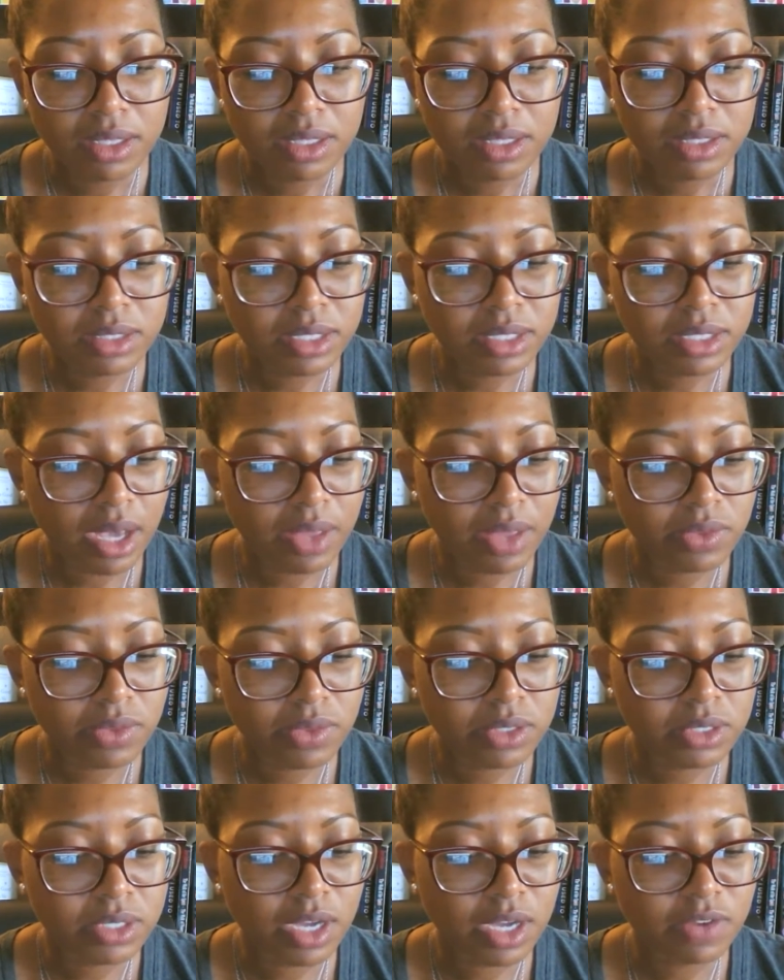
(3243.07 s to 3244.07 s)
the
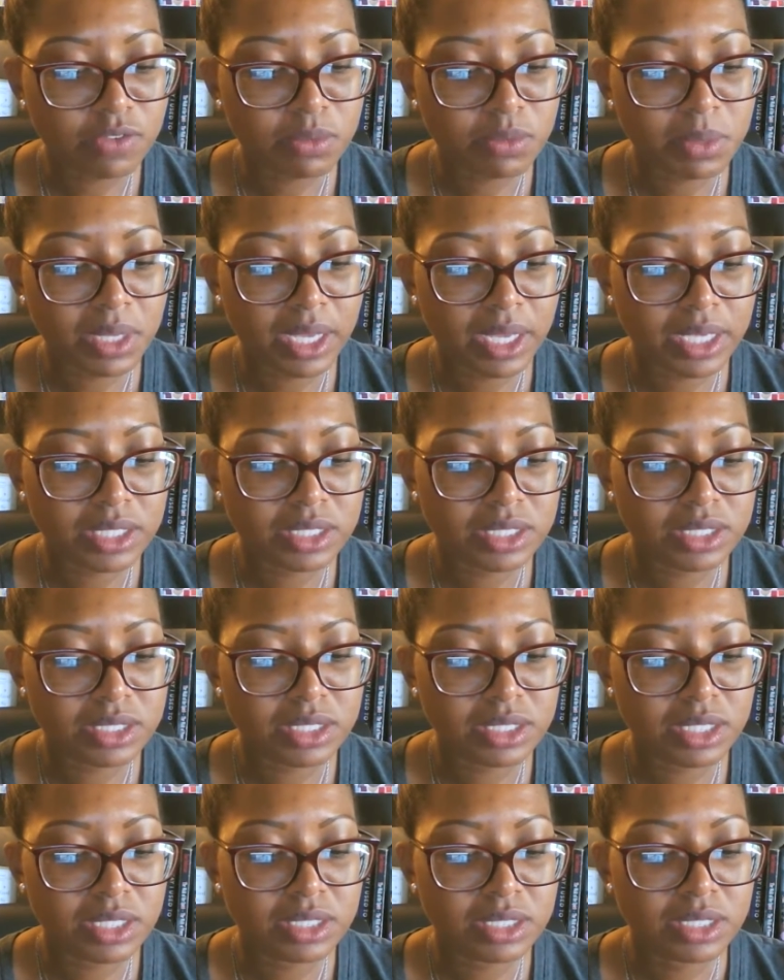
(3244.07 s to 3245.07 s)
other government
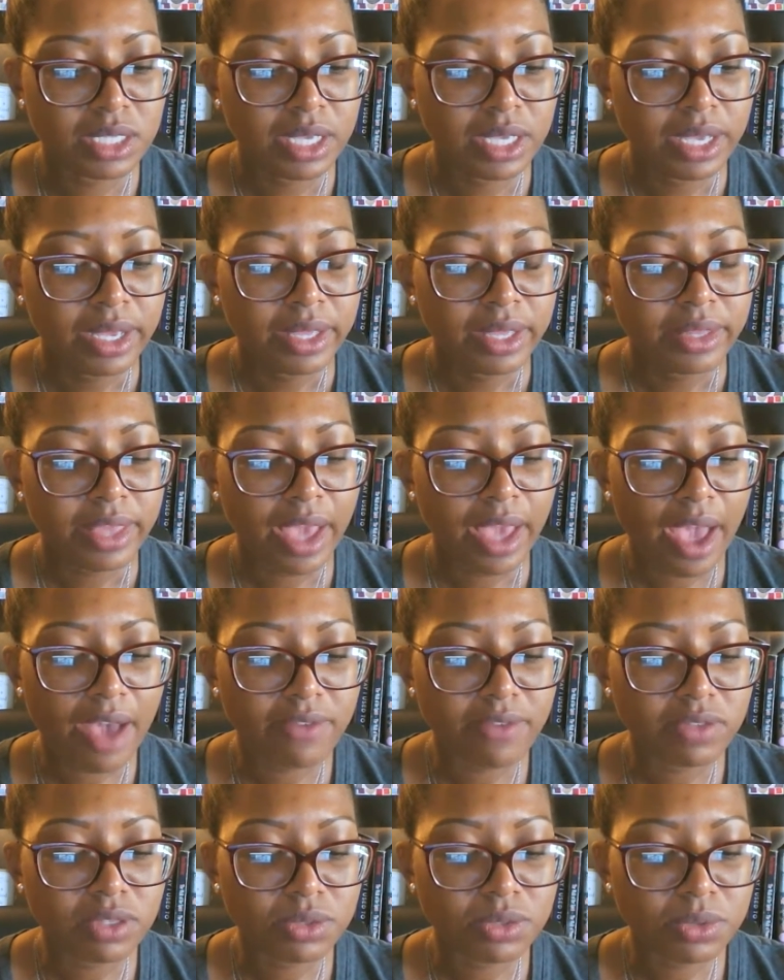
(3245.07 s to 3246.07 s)
agencies that
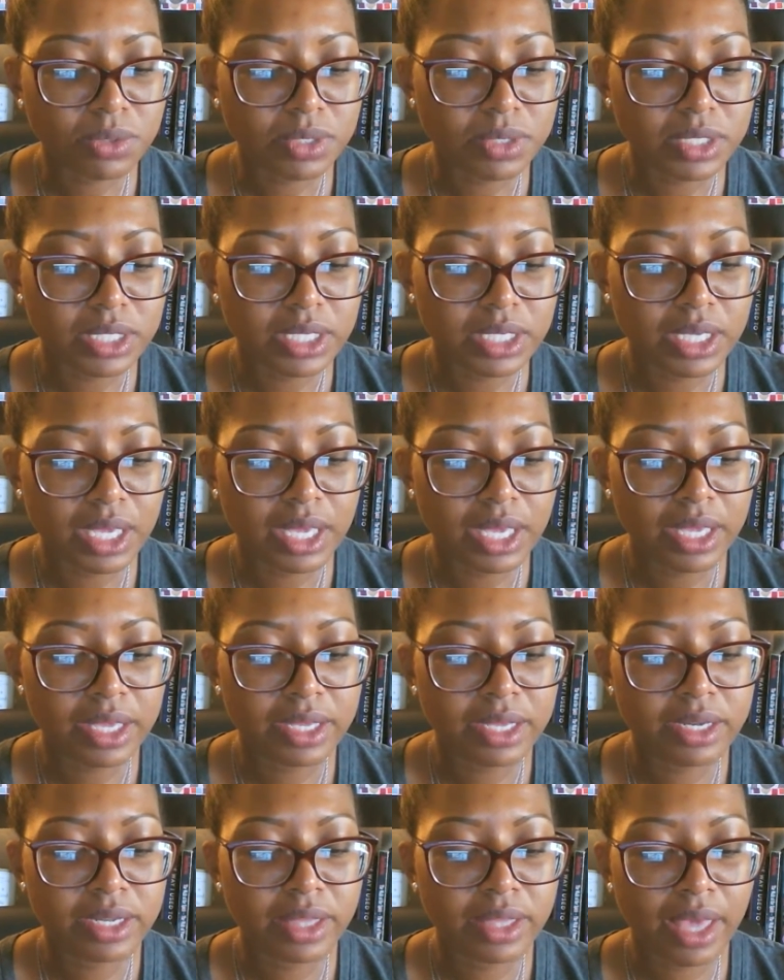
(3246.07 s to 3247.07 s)
have authority
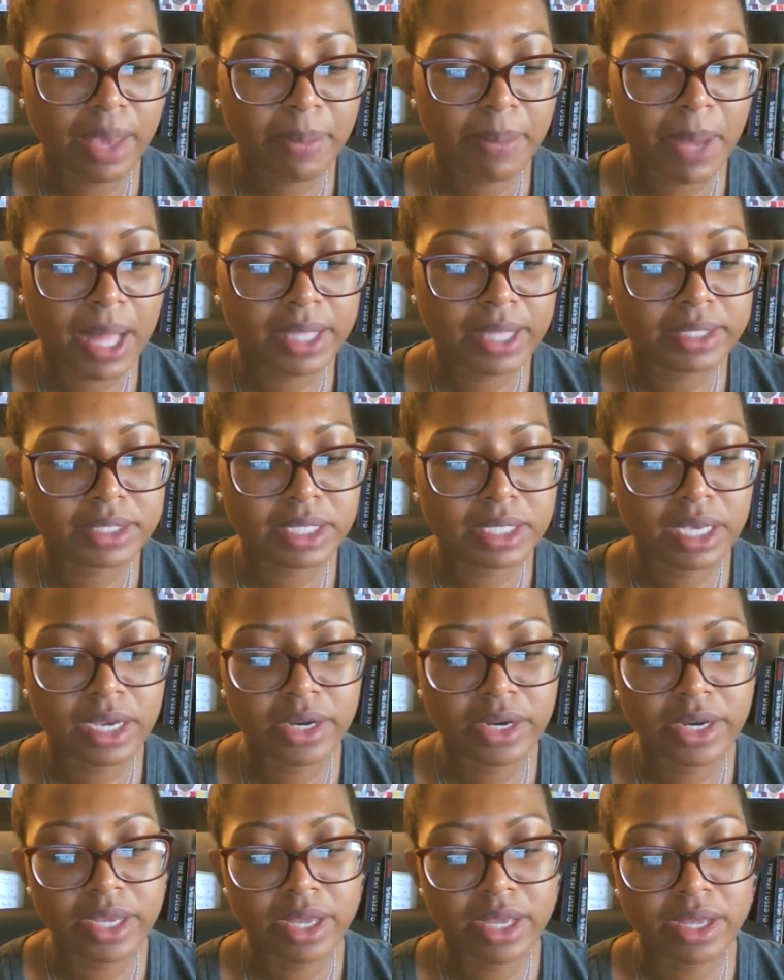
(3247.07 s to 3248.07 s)
in that policy
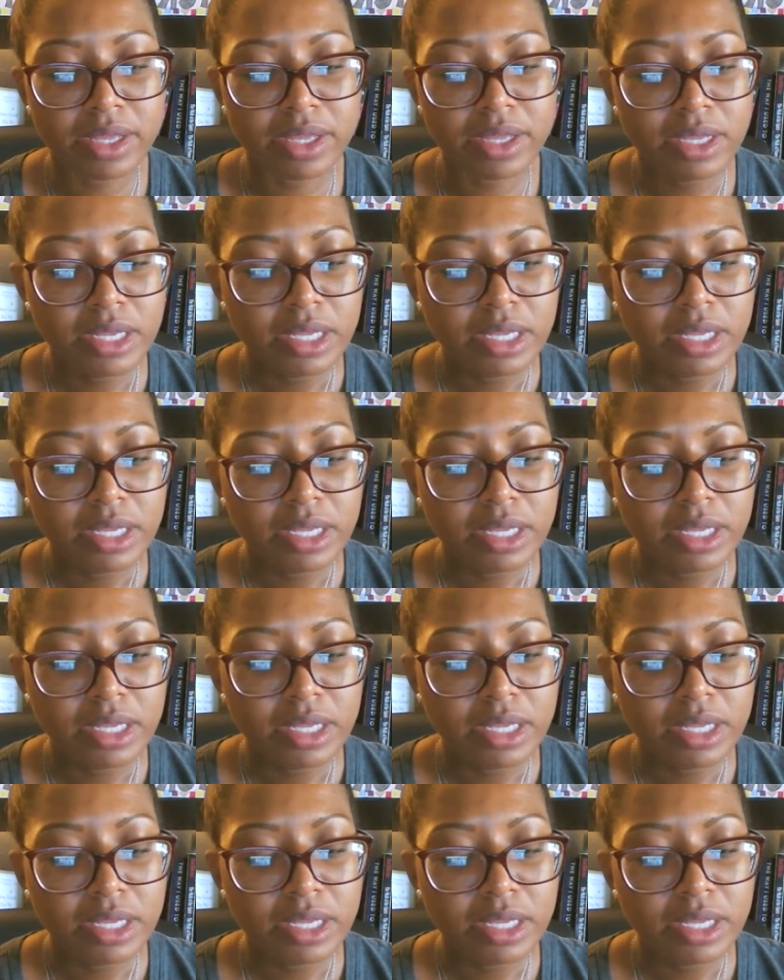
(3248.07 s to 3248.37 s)
area.